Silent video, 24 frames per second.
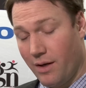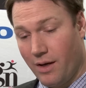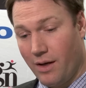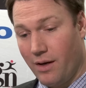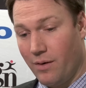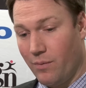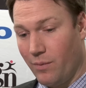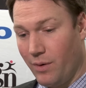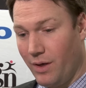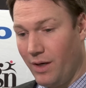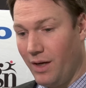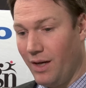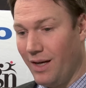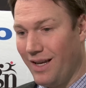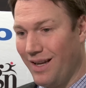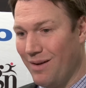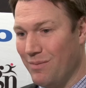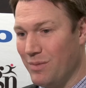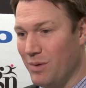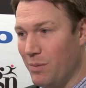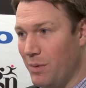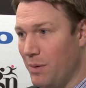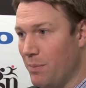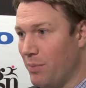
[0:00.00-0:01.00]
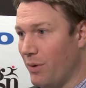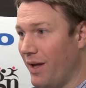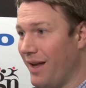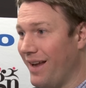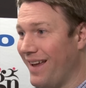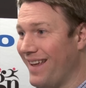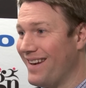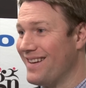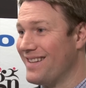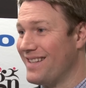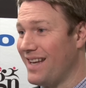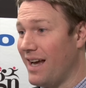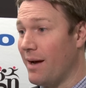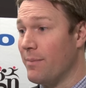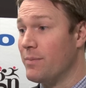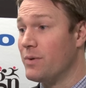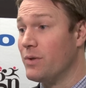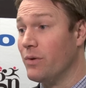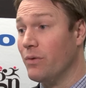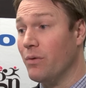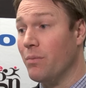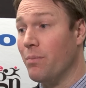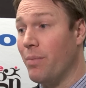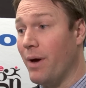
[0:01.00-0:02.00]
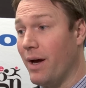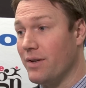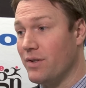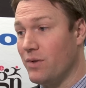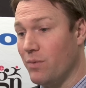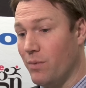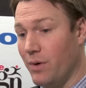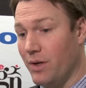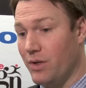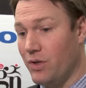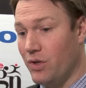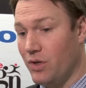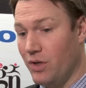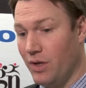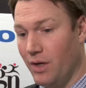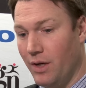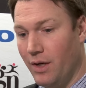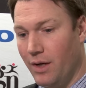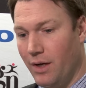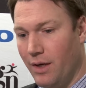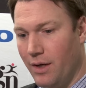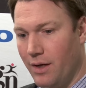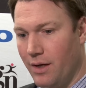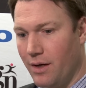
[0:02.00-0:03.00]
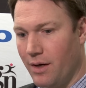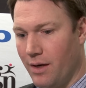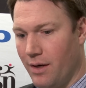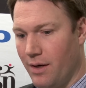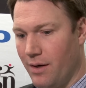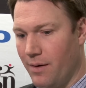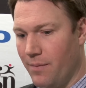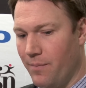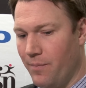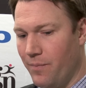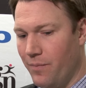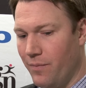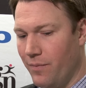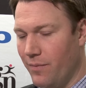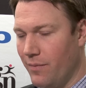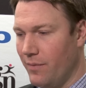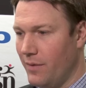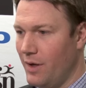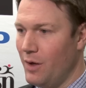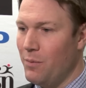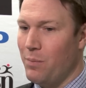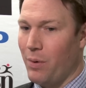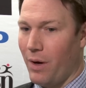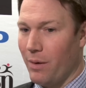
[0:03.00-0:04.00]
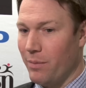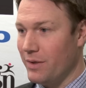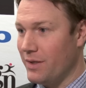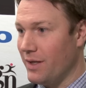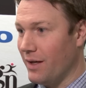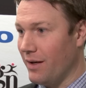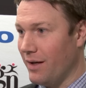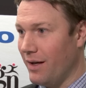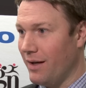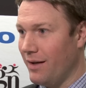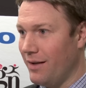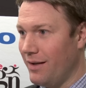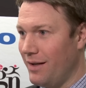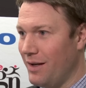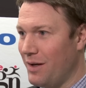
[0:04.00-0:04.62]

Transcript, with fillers: And we need him to be playing at his absolute best, which he'd probably tell you.